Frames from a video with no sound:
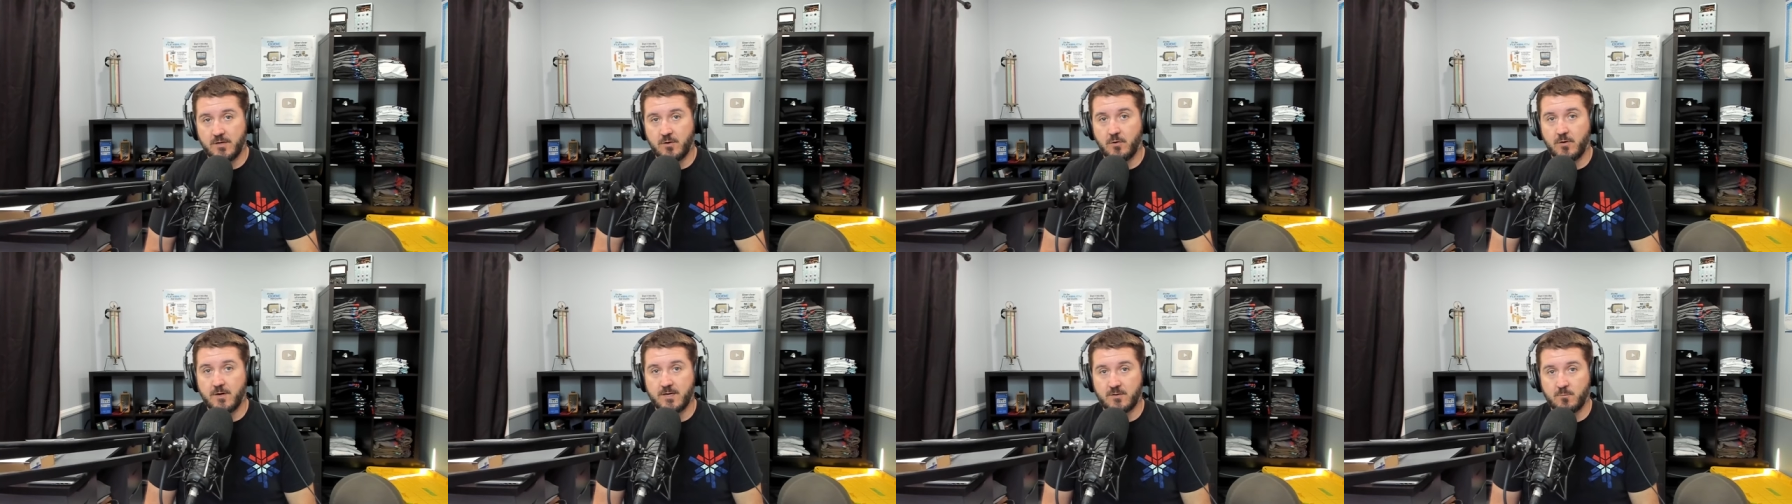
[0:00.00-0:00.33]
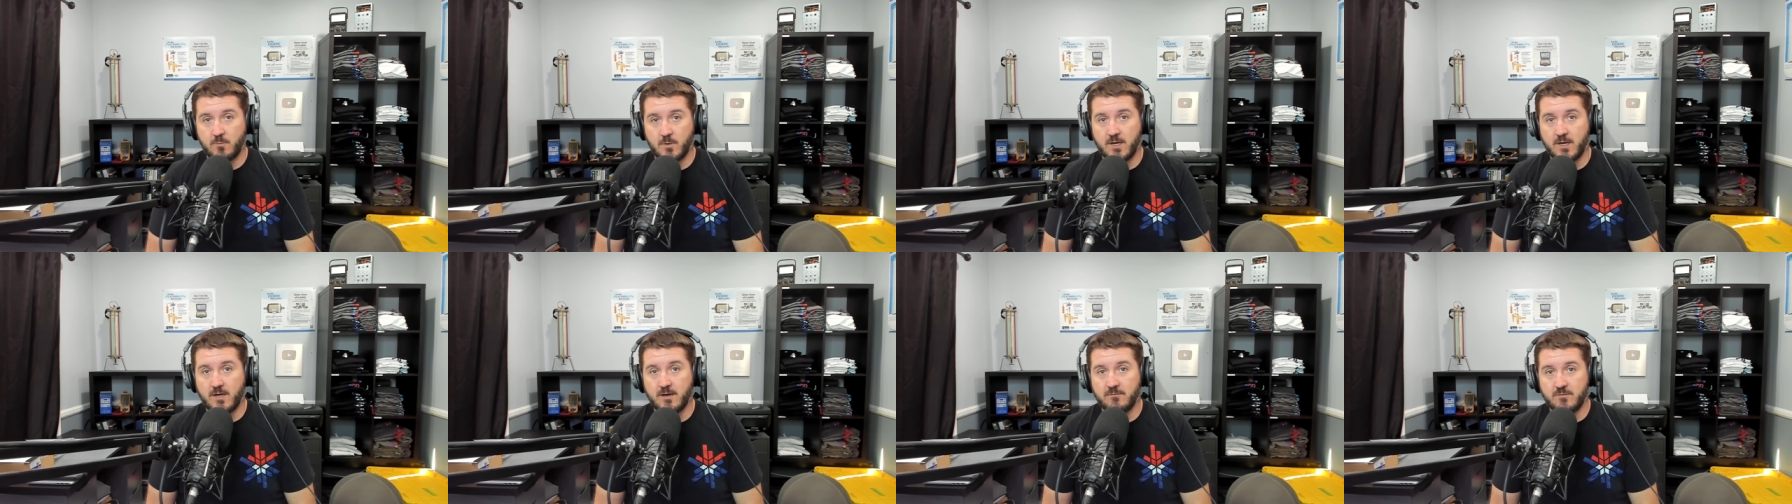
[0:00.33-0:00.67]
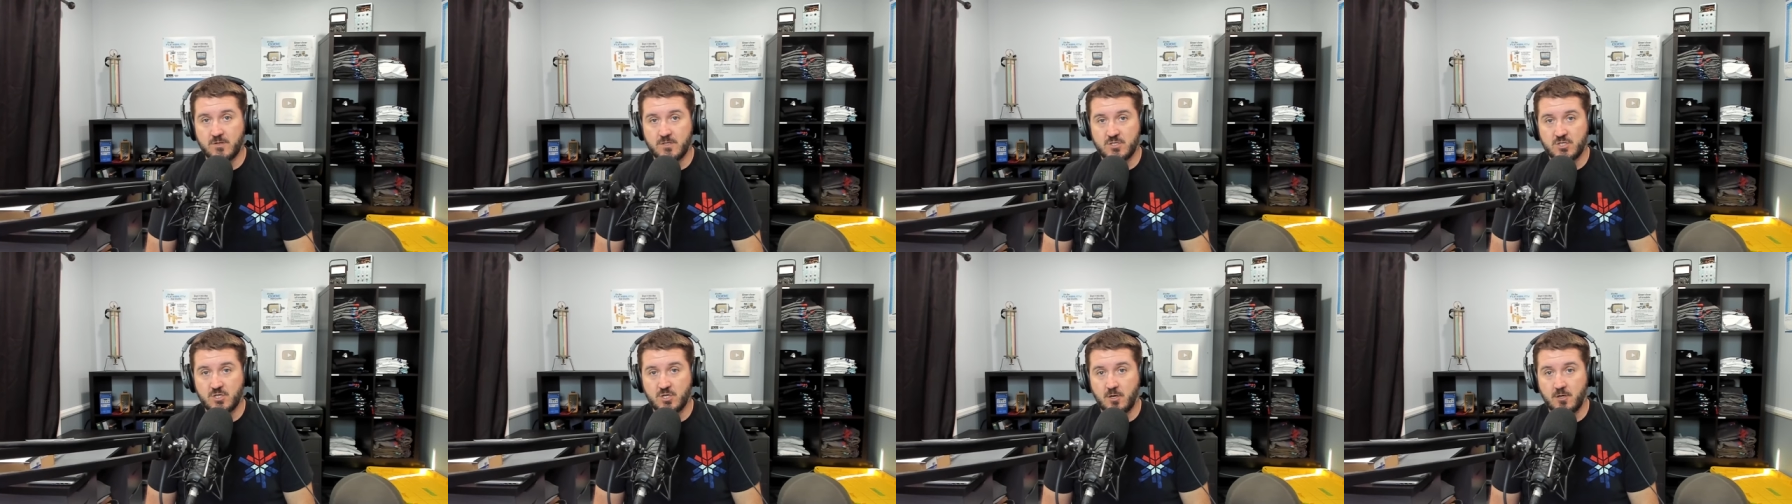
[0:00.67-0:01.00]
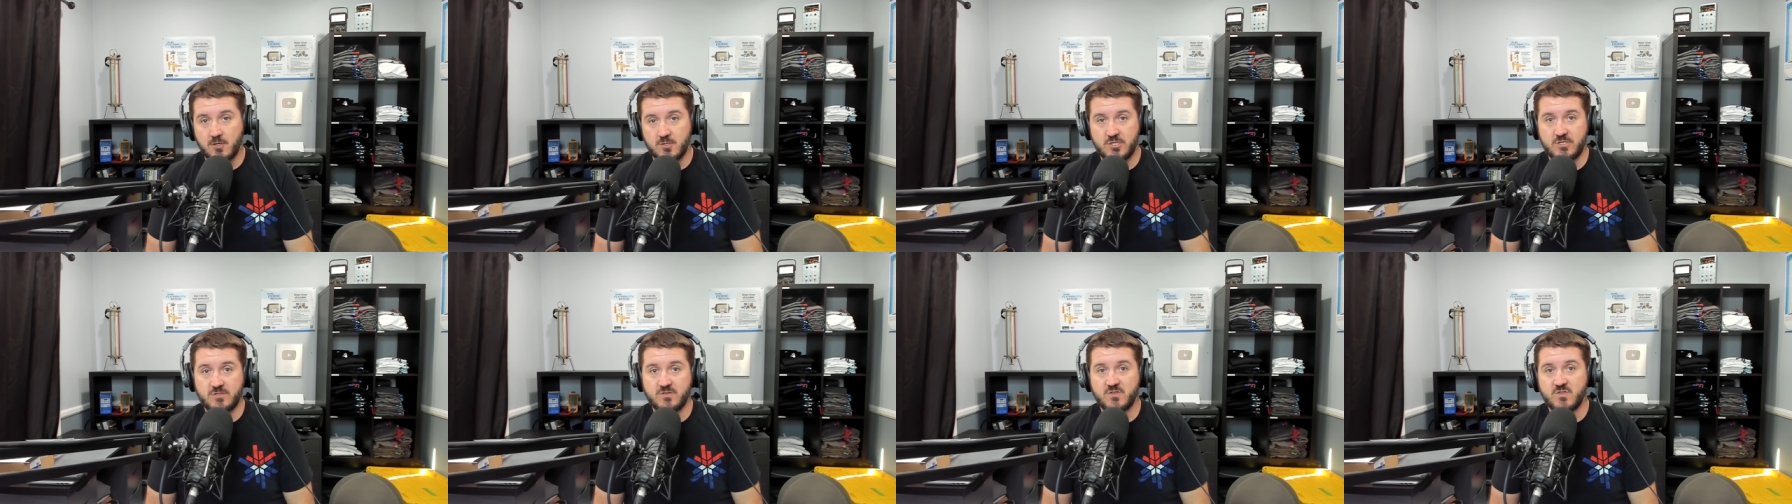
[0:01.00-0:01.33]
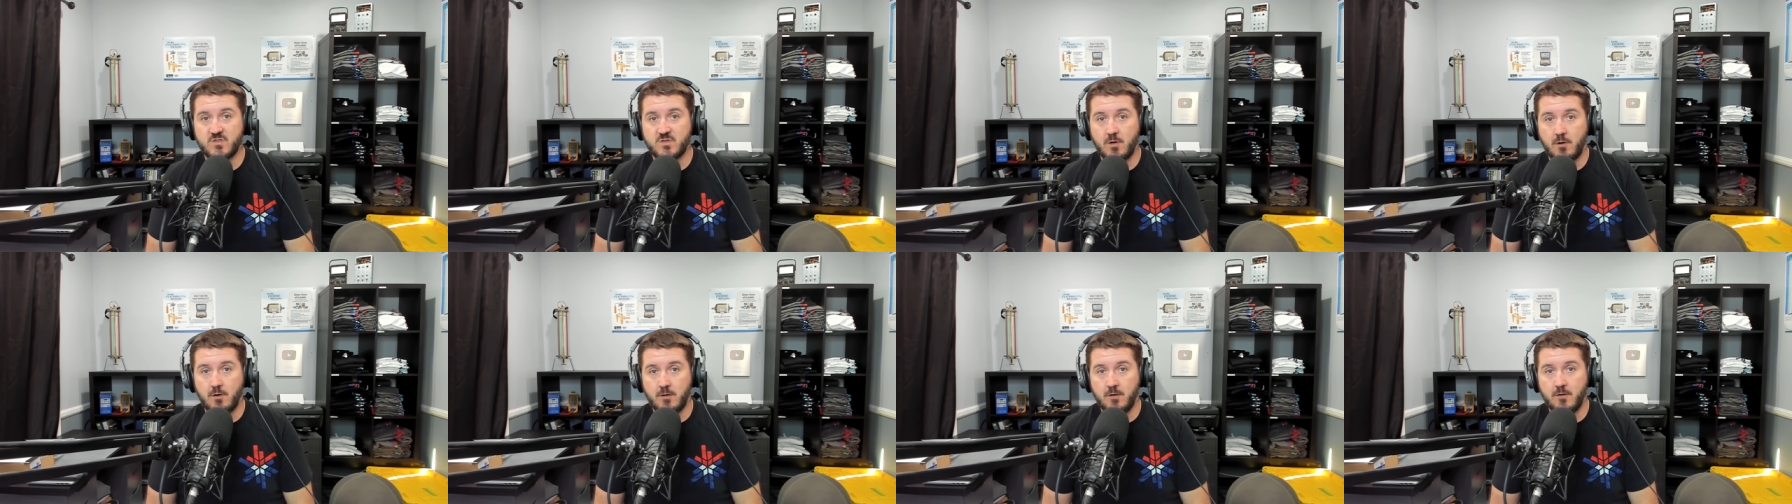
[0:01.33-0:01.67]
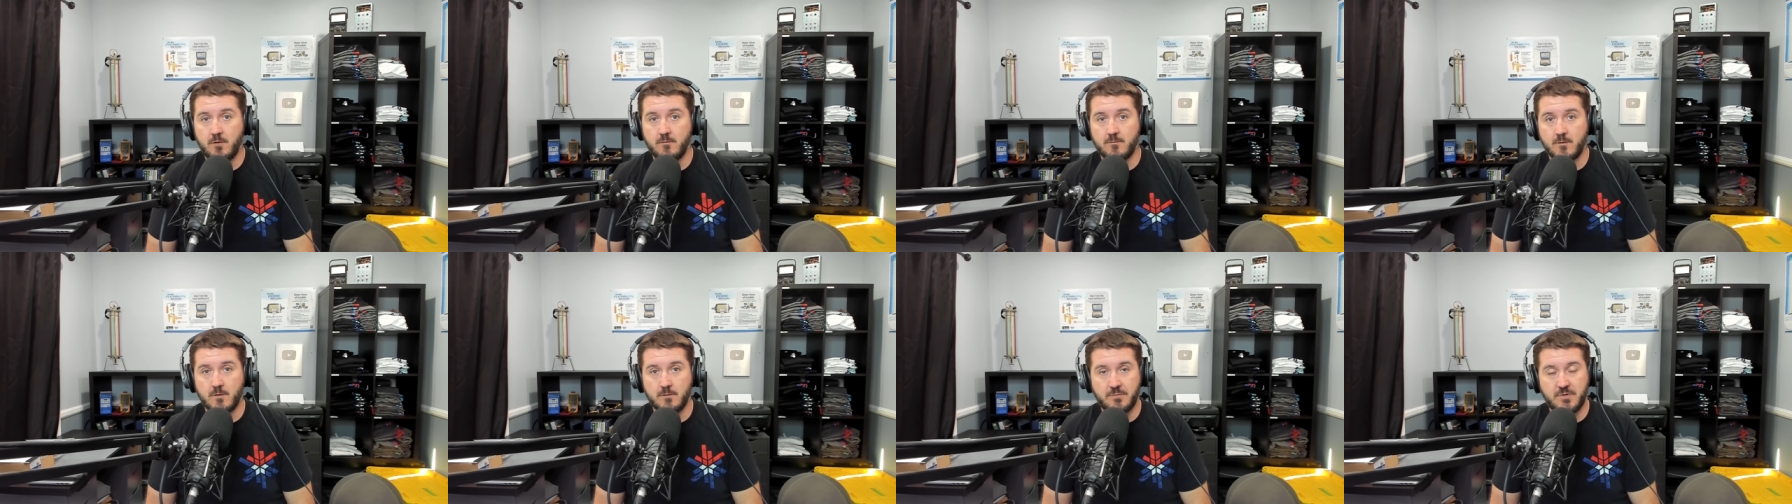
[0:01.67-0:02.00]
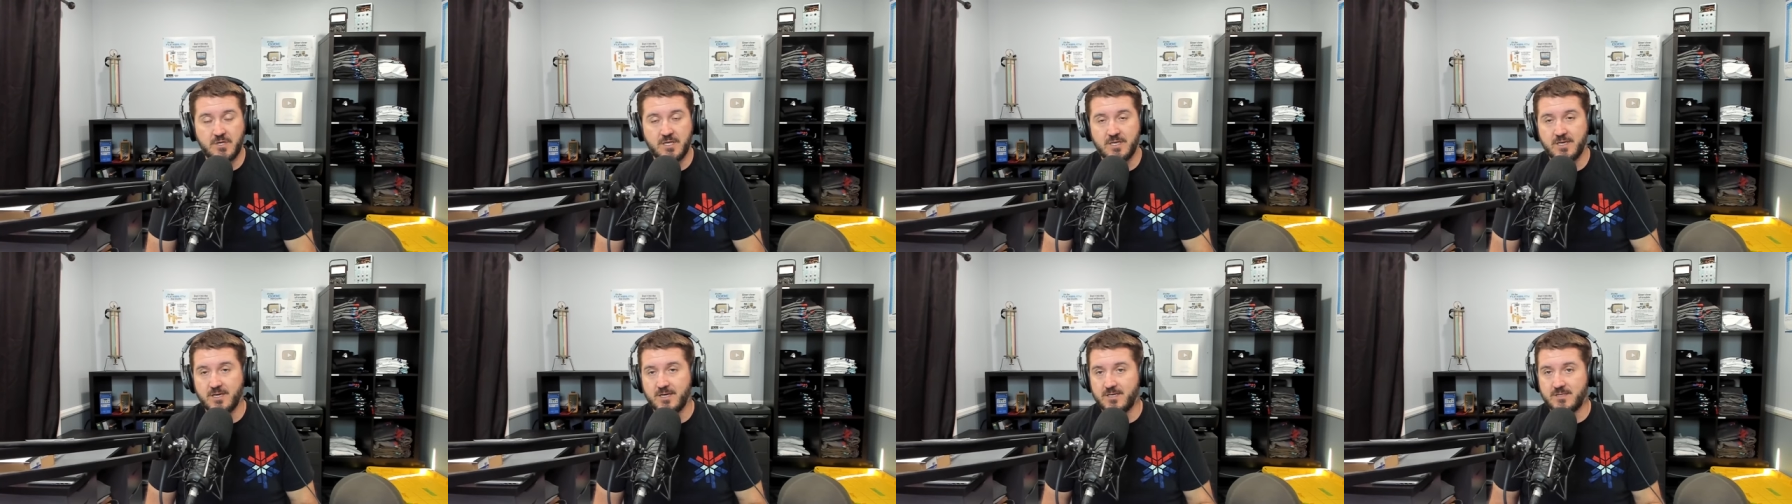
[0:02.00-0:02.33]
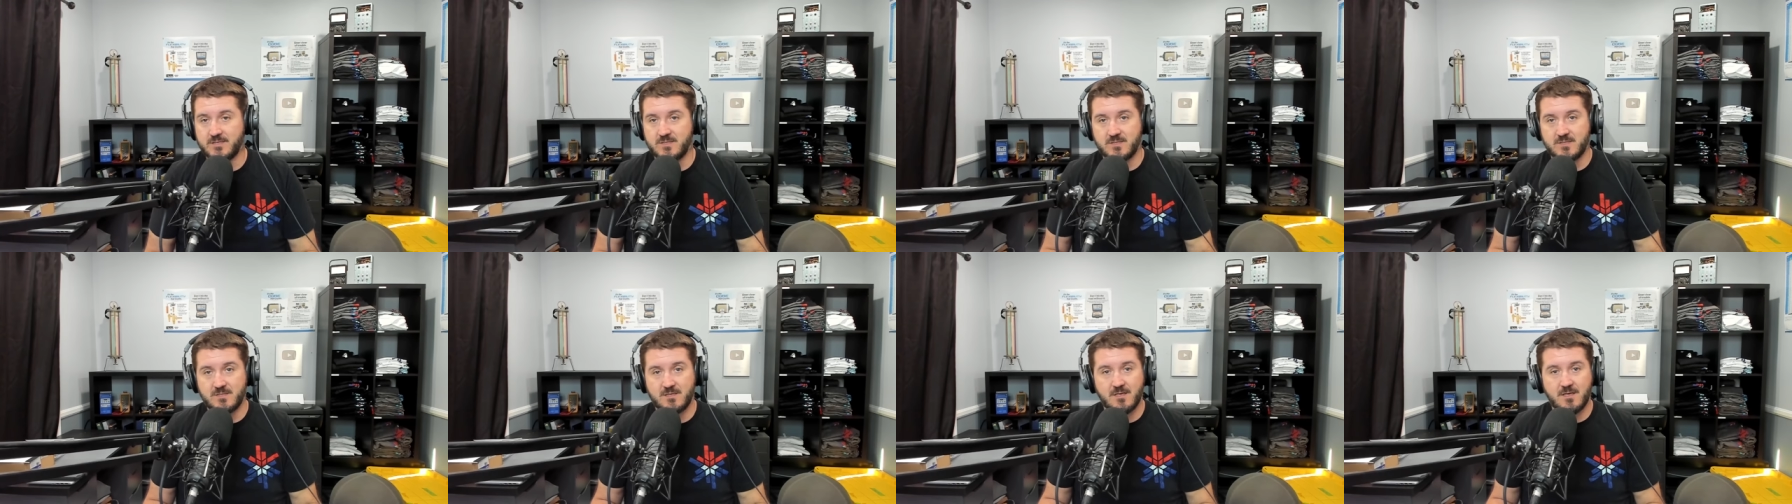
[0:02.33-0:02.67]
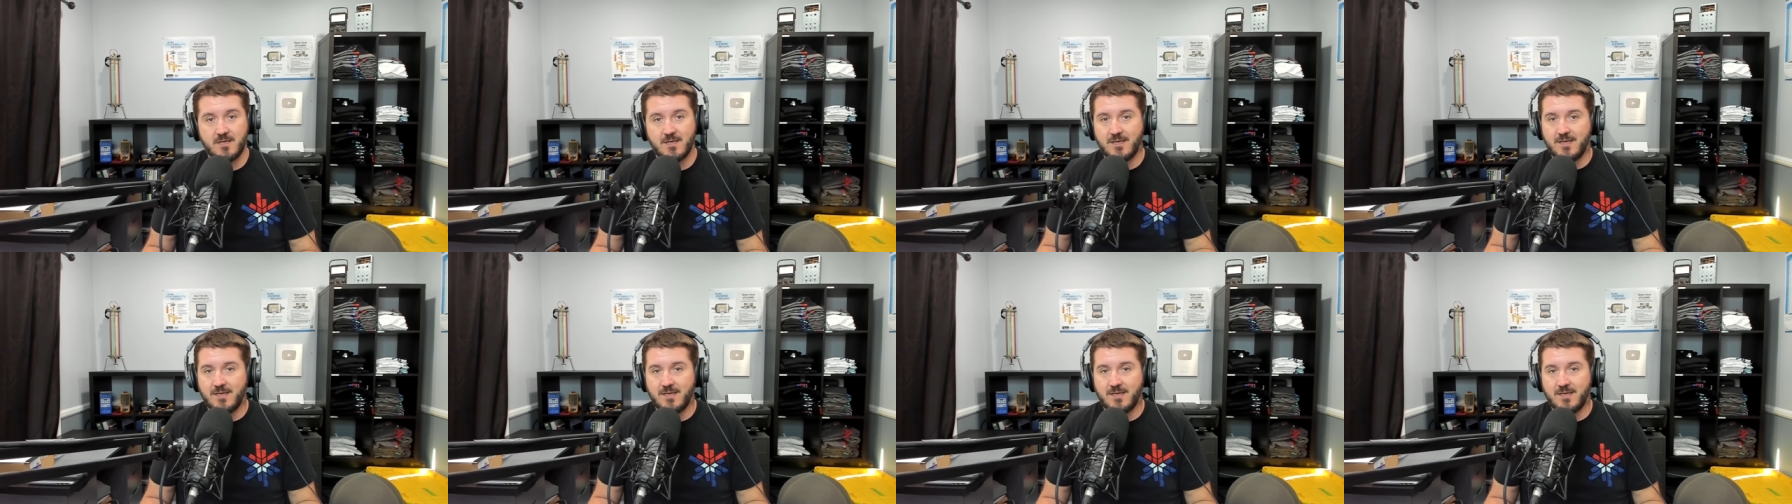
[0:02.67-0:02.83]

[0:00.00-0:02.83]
go ahead and recover the charge and start over, because